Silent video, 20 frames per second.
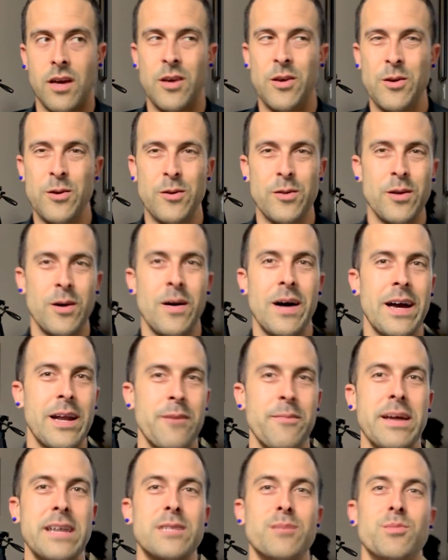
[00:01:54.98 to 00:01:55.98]
you'll know how to
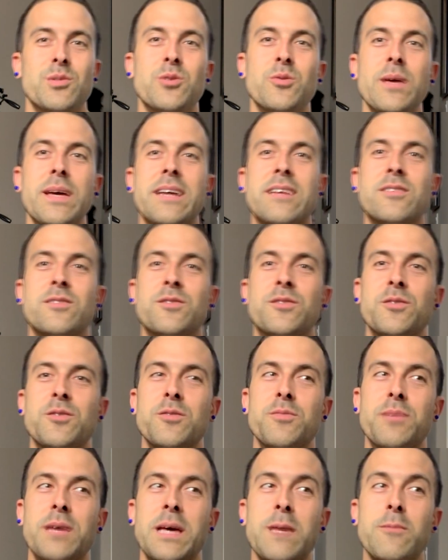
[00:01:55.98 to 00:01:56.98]
make some tweaks
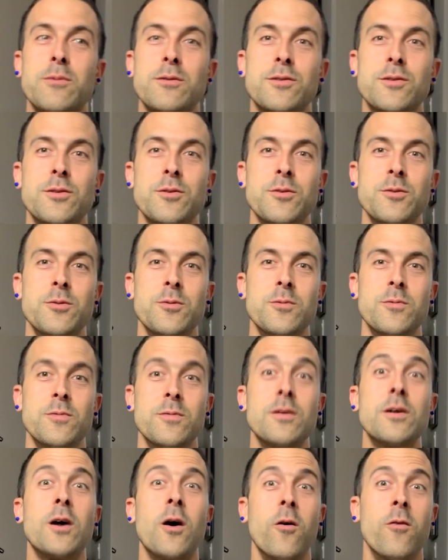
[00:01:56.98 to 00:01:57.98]
to be able to
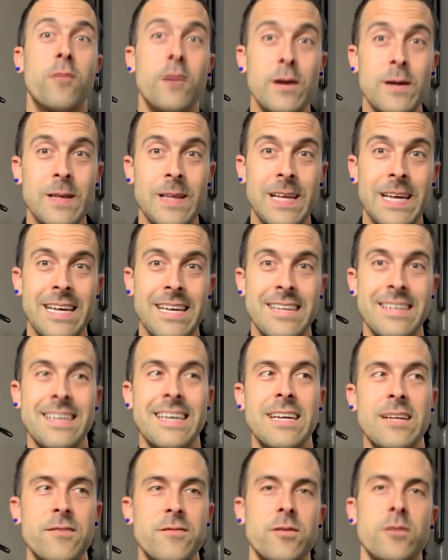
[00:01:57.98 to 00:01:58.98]
covertly
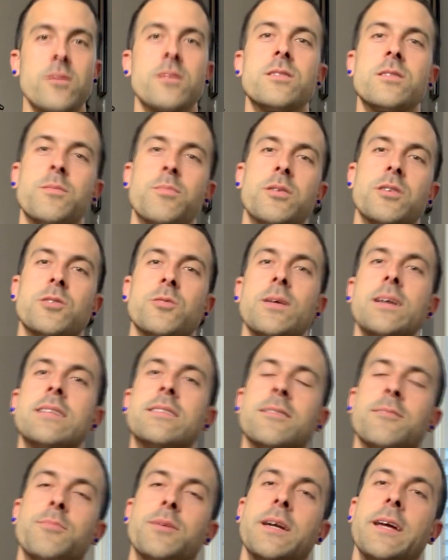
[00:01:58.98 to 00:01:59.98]
influence and persuade
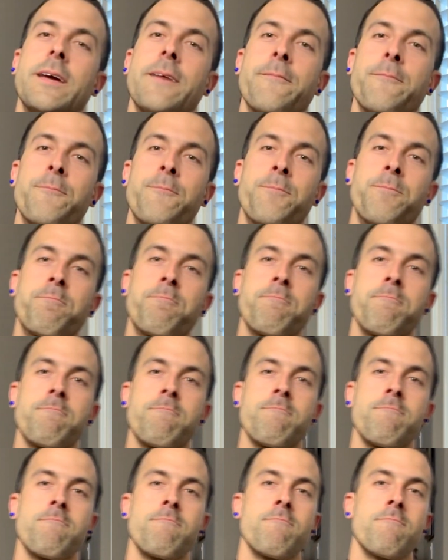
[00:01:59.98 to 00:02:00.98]
somebody.
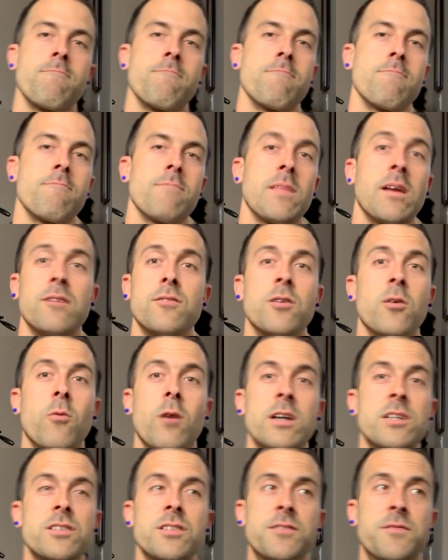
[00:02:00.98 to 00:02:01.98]
Don't
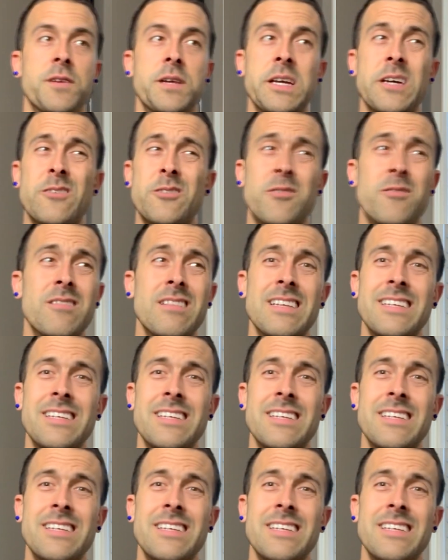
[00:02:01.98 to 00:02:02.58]
watch this video. Don't